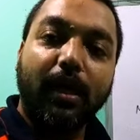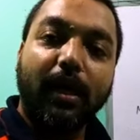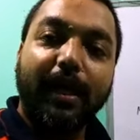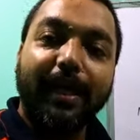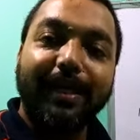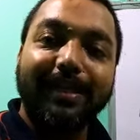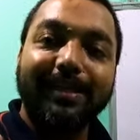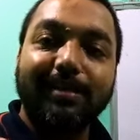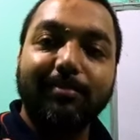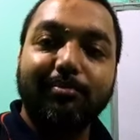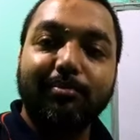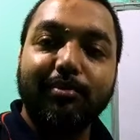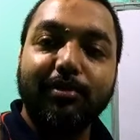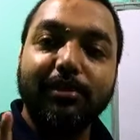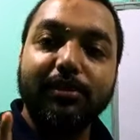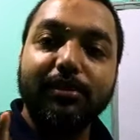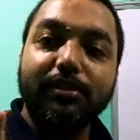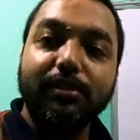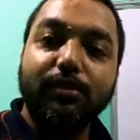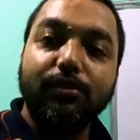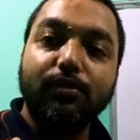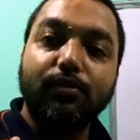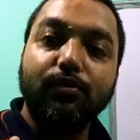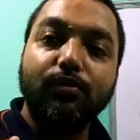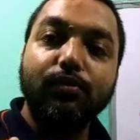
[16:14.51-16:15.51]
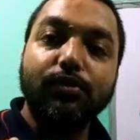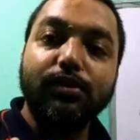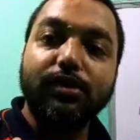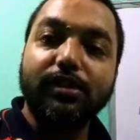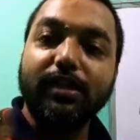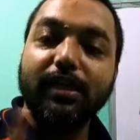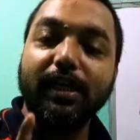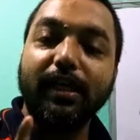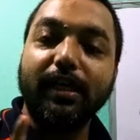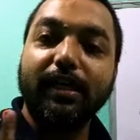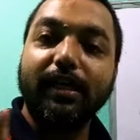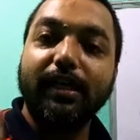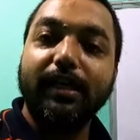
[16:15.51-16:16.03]
and the person who
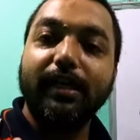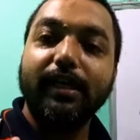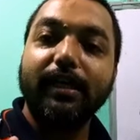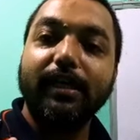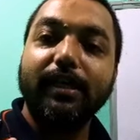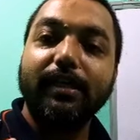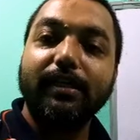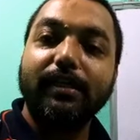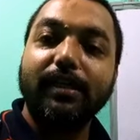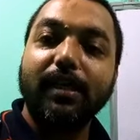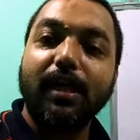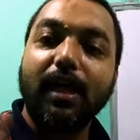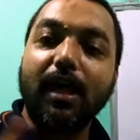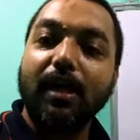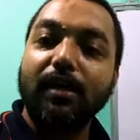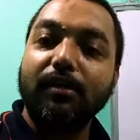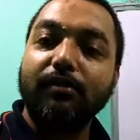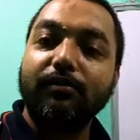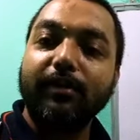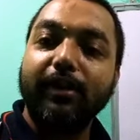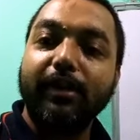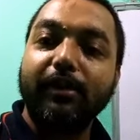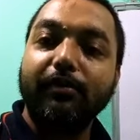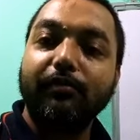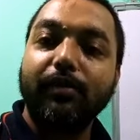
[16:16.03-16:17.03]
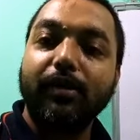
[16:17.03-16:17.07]
study the earthquake